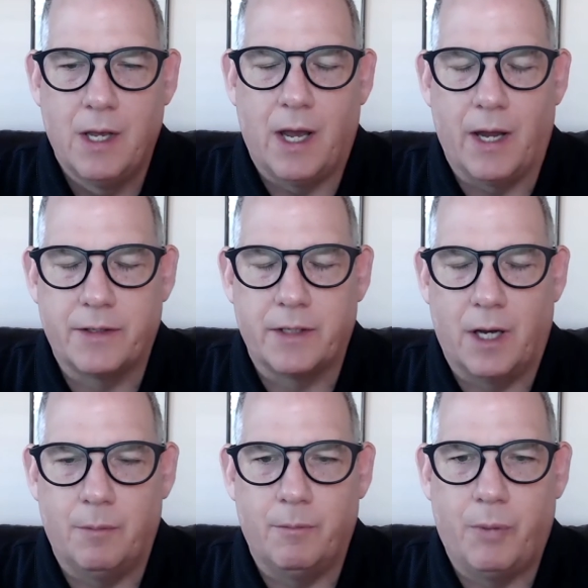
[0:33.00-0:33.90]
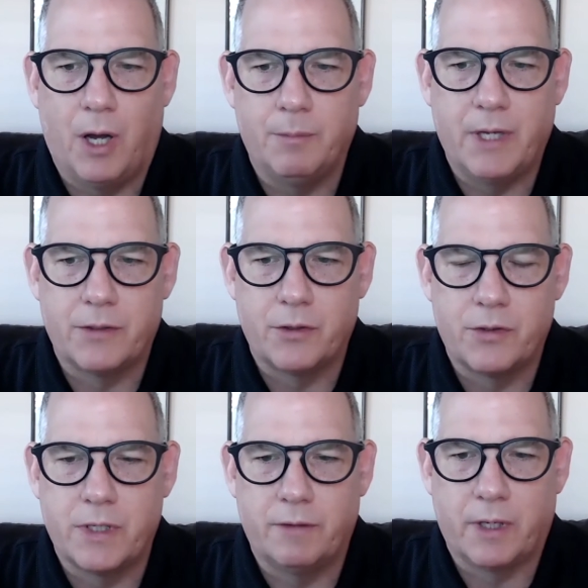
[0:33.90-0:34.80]
at Palm Desert
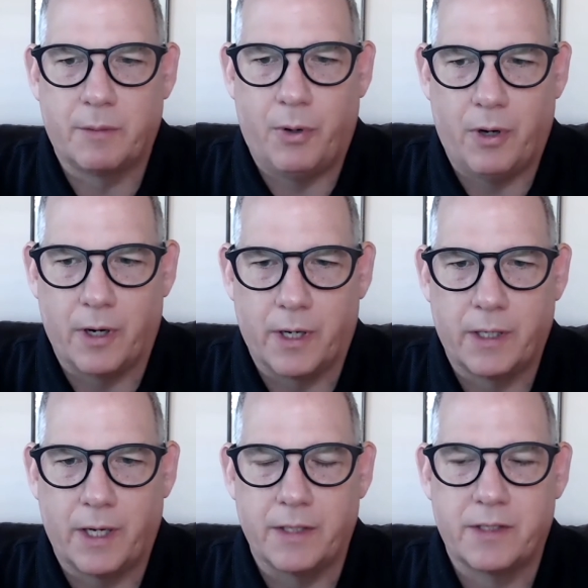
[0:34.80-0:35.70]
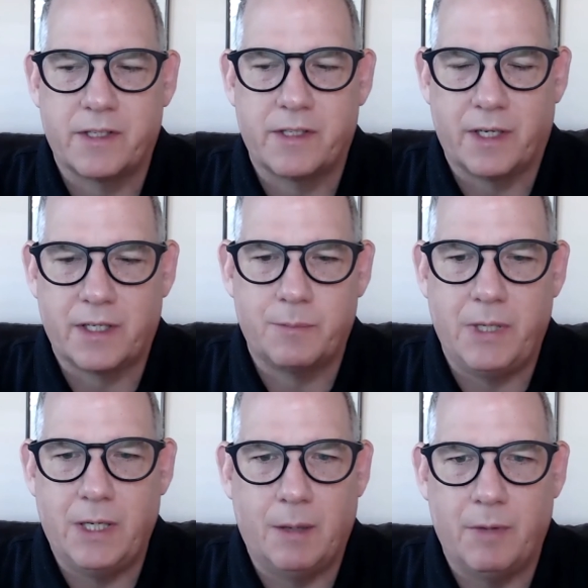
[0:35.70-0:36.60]
Civic Park at 6
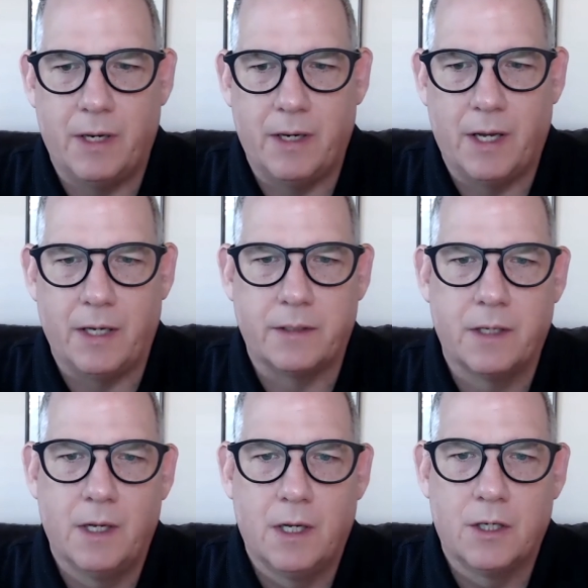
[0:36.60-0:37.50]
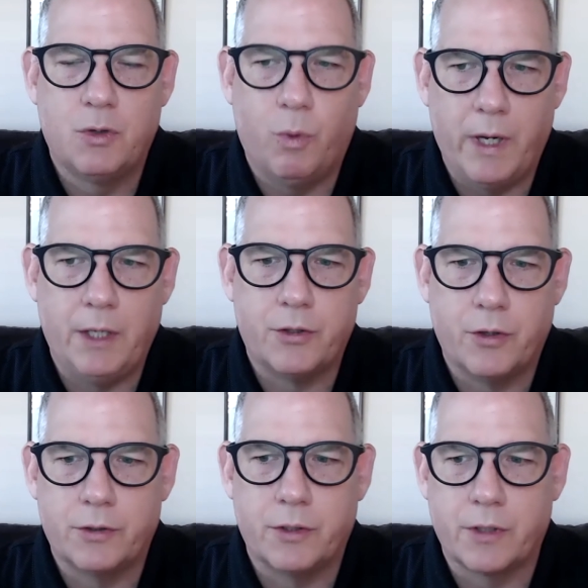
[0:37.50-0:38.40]
p.m. at night, 20
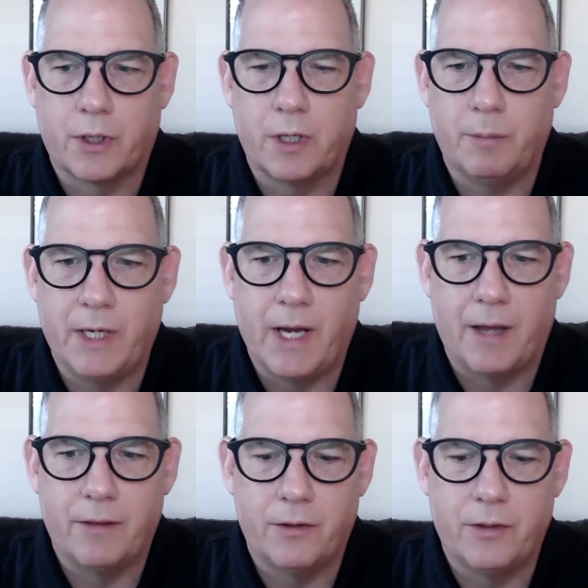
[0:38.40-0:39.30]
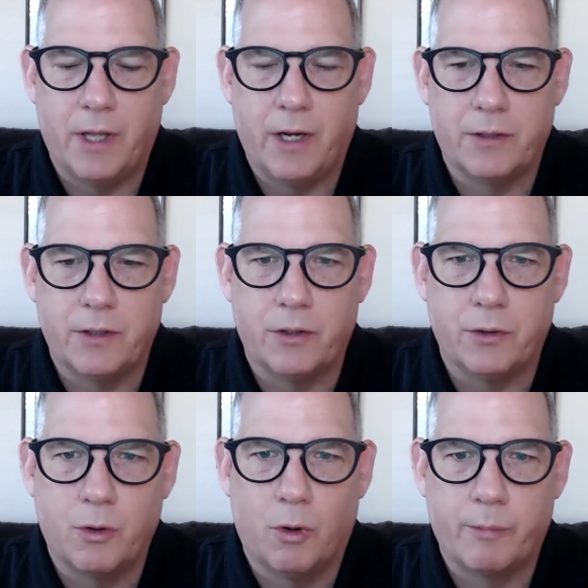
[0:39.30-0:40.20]
churches are going to be gathered there to do
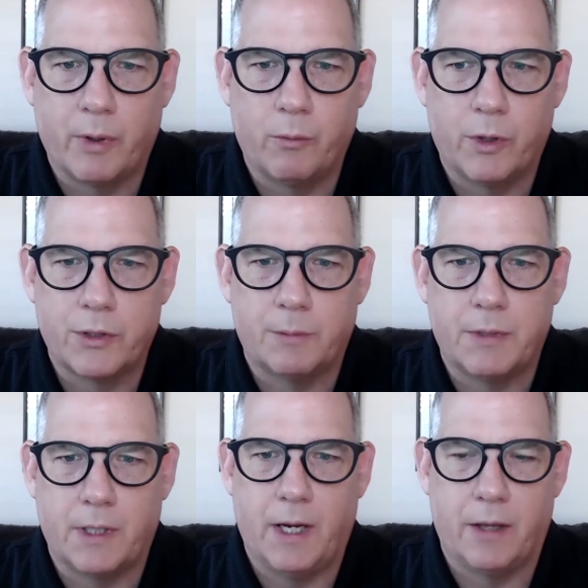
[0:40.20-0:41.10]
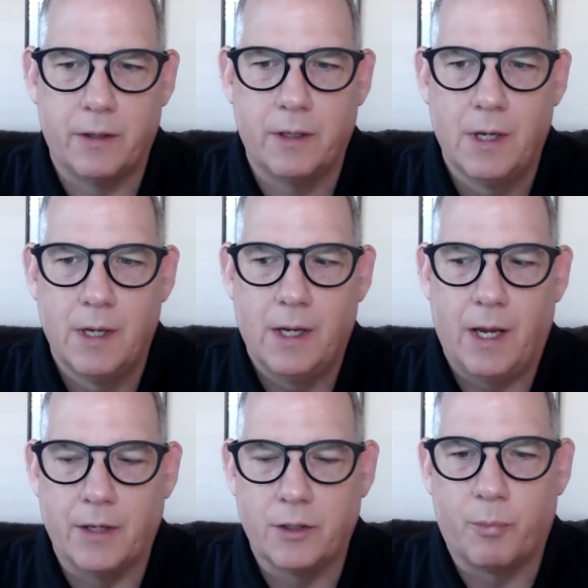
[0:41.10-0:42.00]
corporate worship together
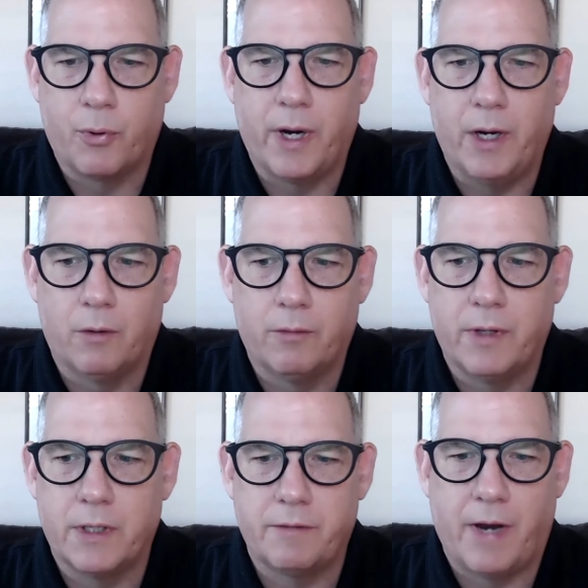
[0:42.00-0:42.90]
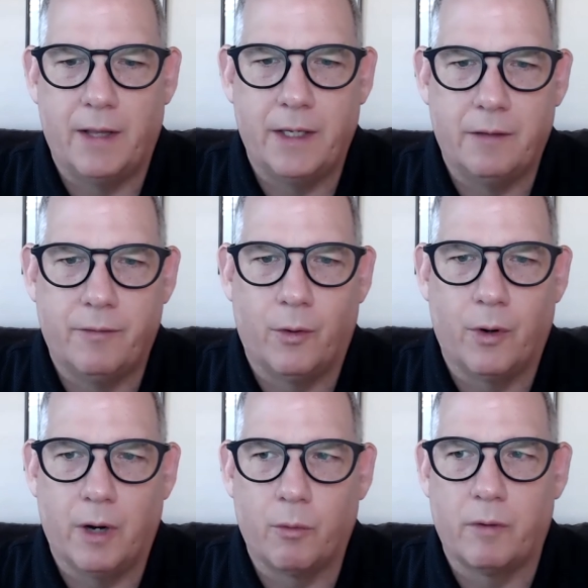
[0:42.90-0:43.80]
and to pray over this valley
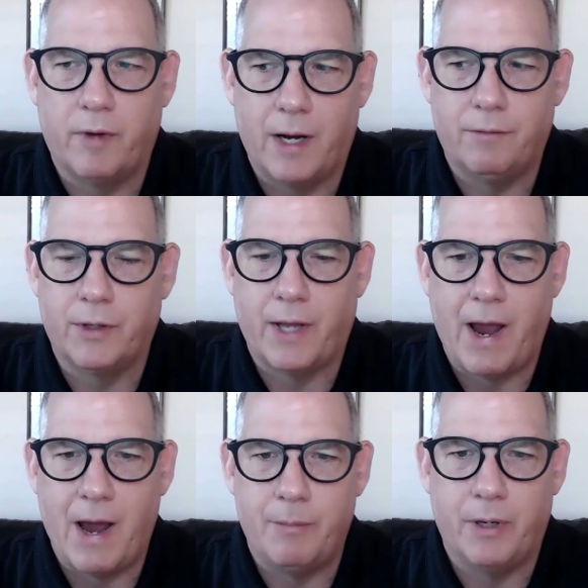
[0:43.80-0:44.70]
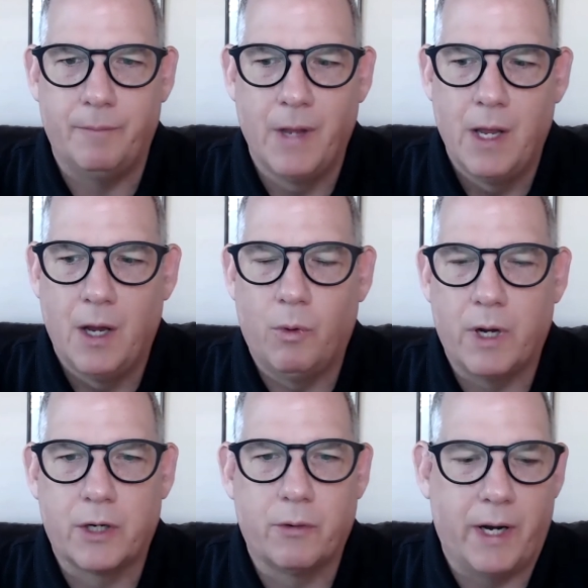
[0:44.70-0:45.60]
for a revival to happen. What
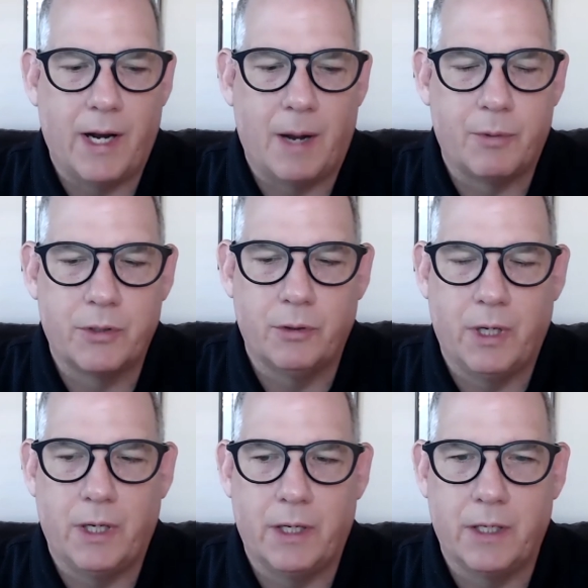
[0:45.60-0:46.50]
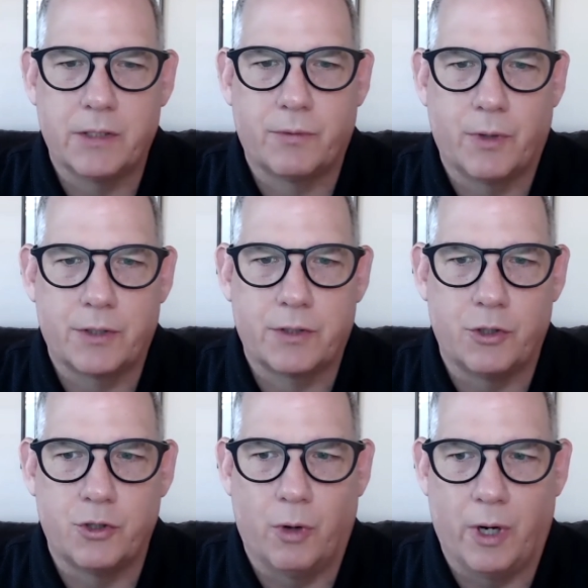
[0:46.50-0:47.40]
a great opportunity it is for us to
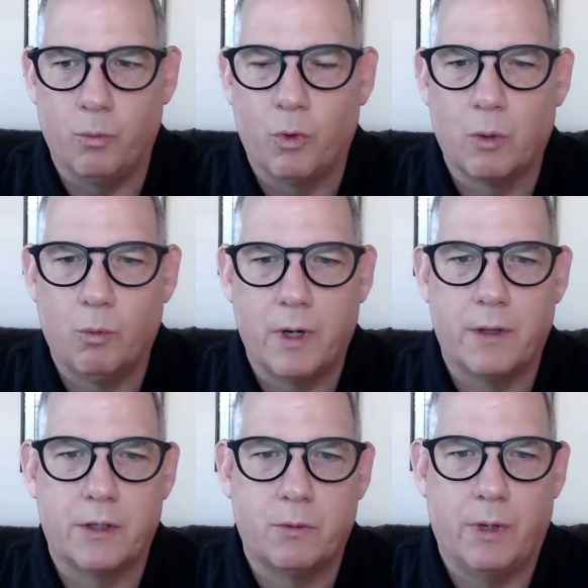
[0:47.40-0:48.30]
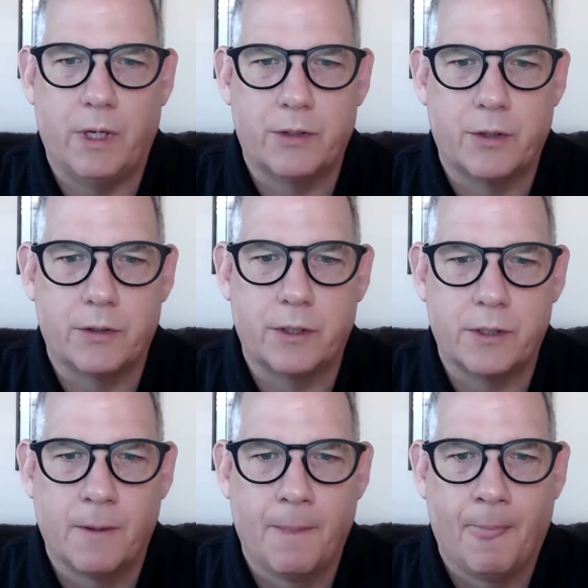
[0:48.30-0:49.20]
join. We're one of the 20 churches
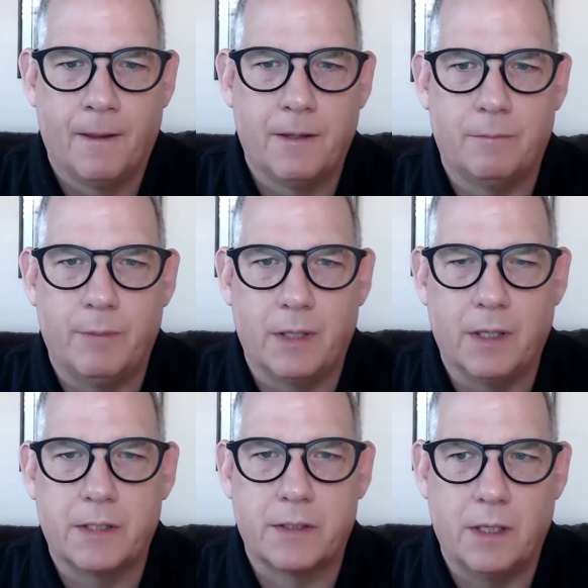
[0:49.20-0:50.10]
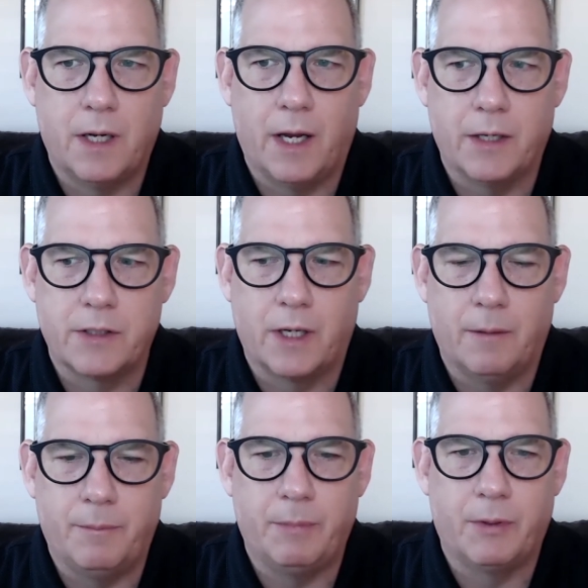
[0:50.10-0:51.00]
that have been listed as
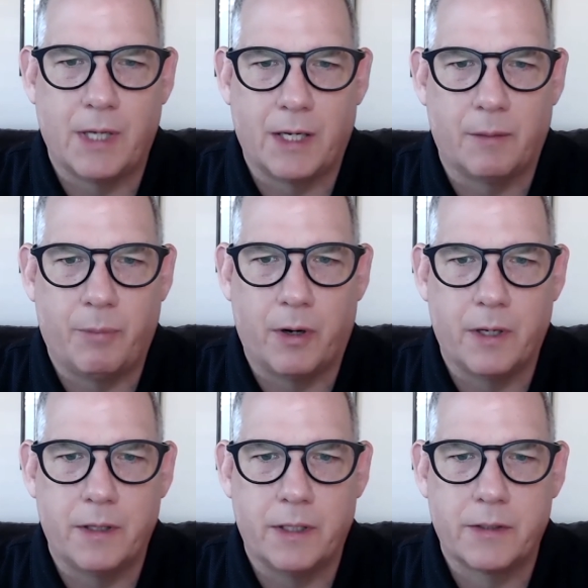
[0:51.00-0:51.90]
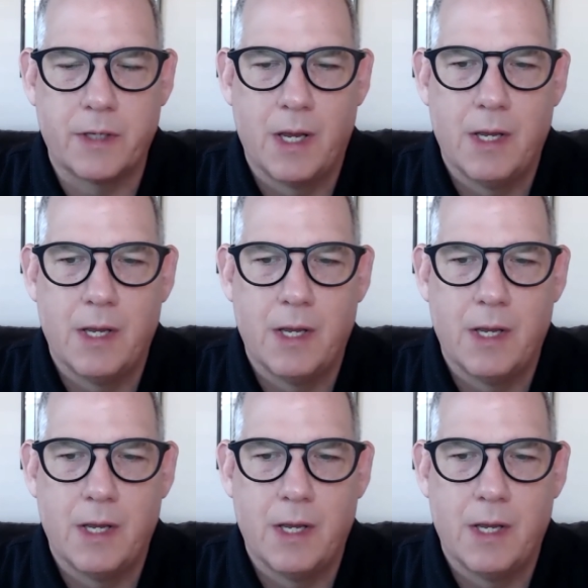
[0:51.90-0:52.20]
people taking part in this.